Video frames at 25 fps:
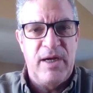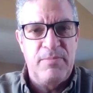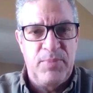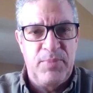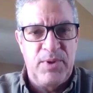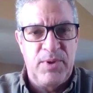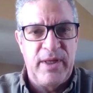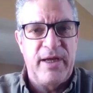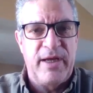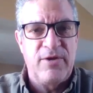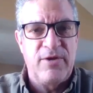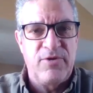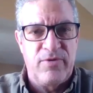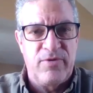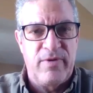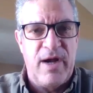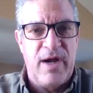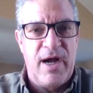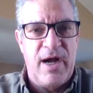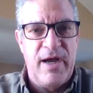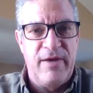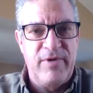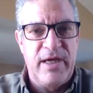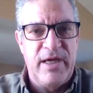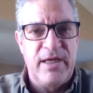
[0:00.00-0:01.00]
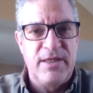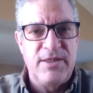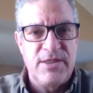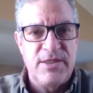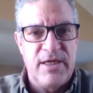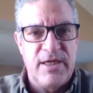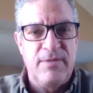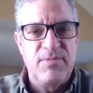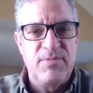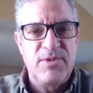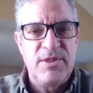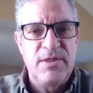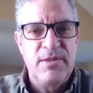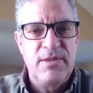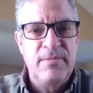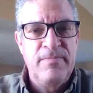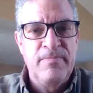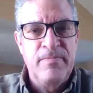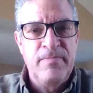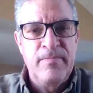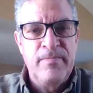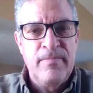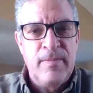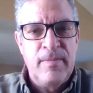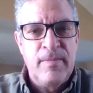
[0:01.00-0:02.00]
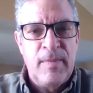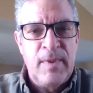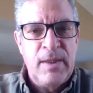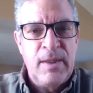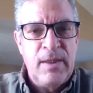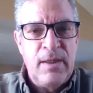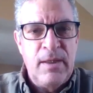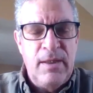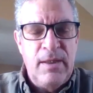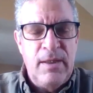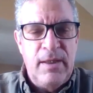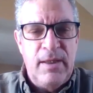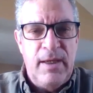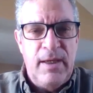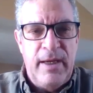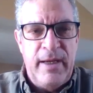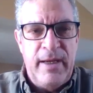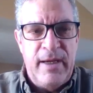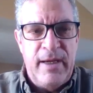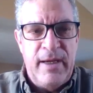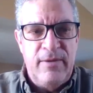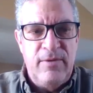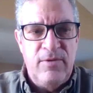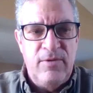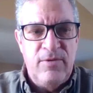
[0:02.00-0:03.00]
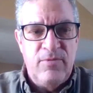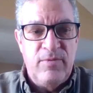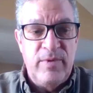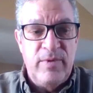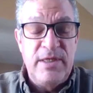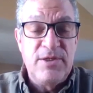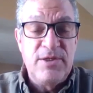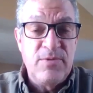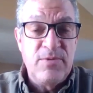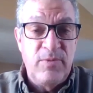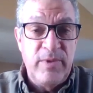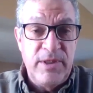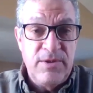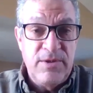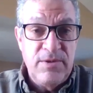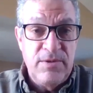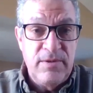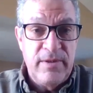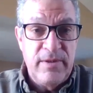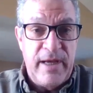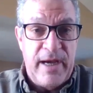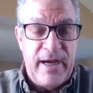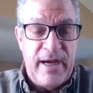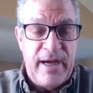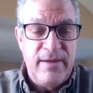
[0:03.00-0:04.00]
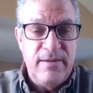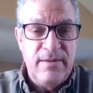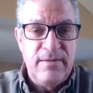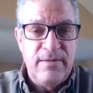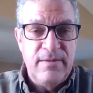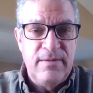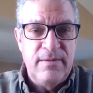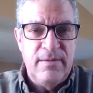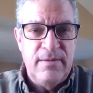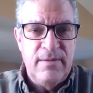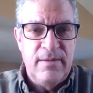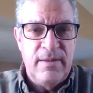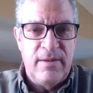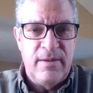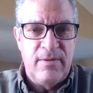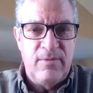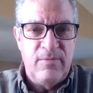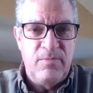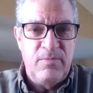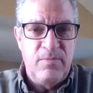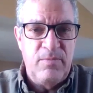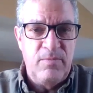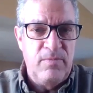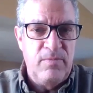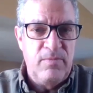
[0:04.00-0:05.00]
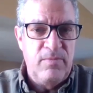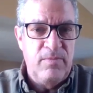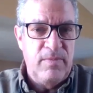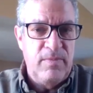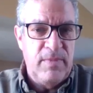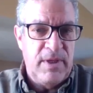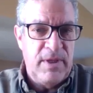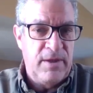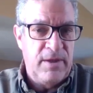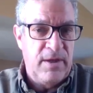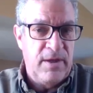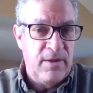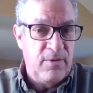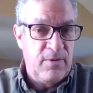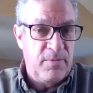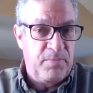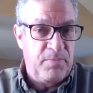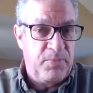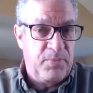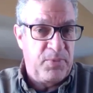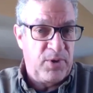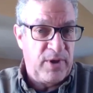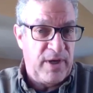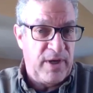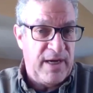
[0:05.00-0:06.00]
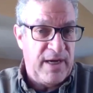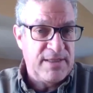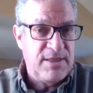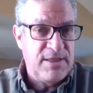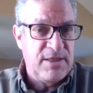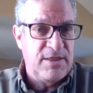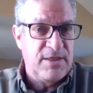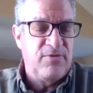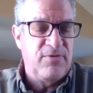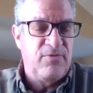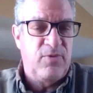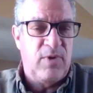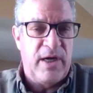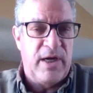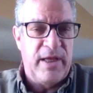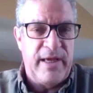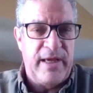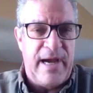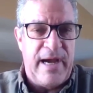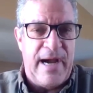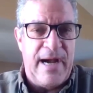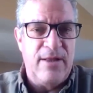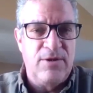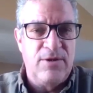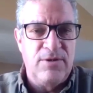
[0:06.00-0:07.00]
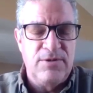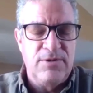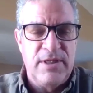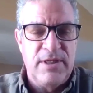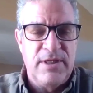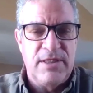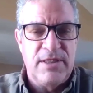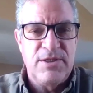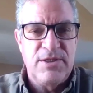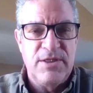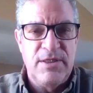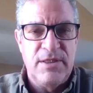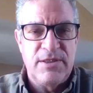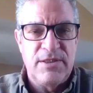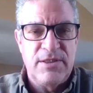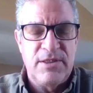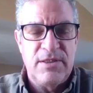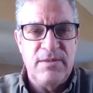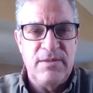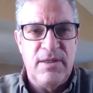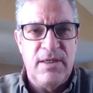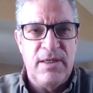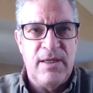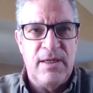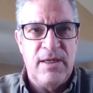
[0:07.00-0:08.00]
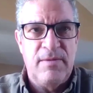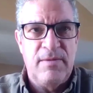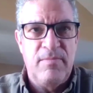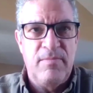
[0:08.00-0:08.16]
but plant-derived enzymes. And the reason we do that, and another process of why the aloe does this,